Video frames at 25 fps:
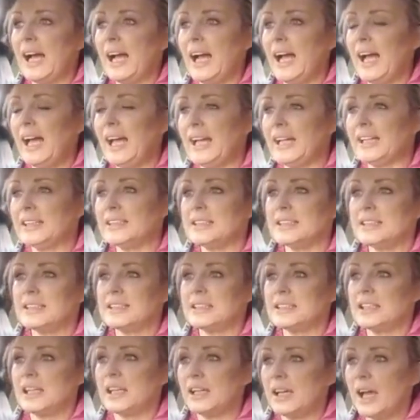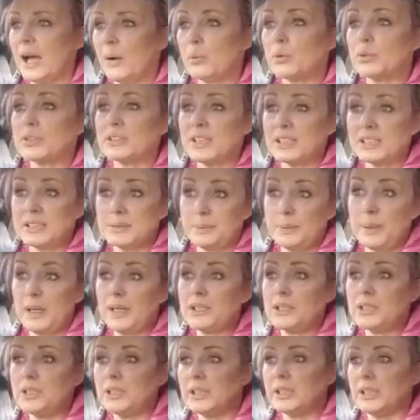And I was
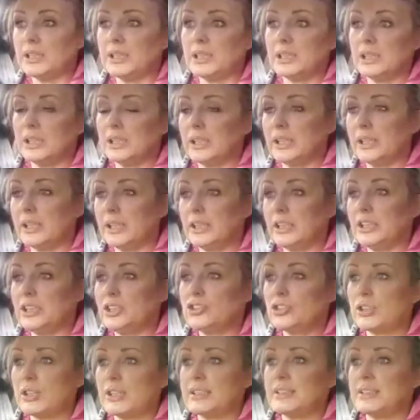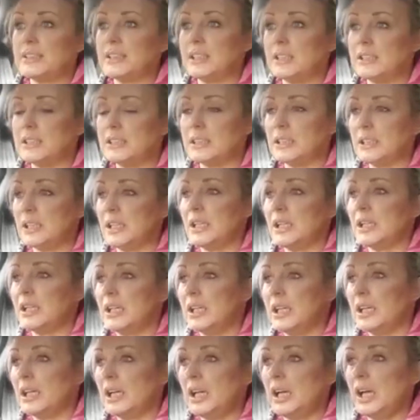especially interested
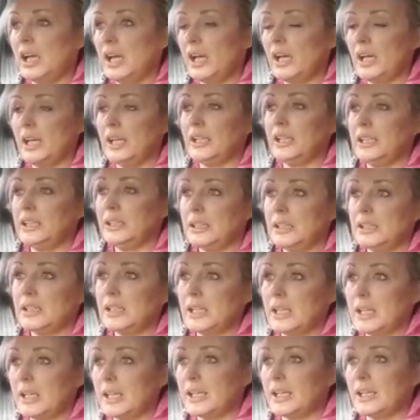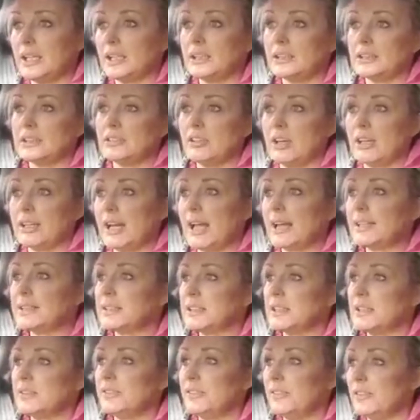in the
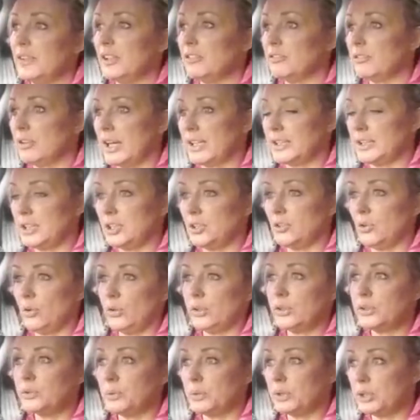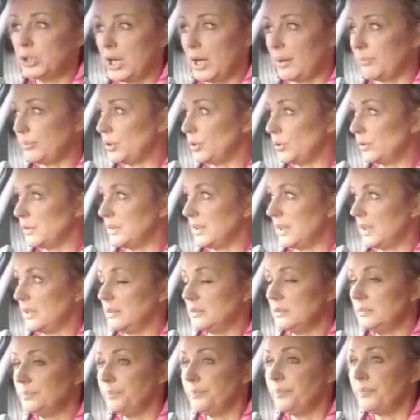Granactive retinoid, which I'm
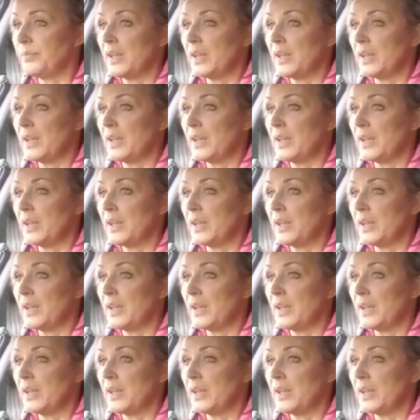using.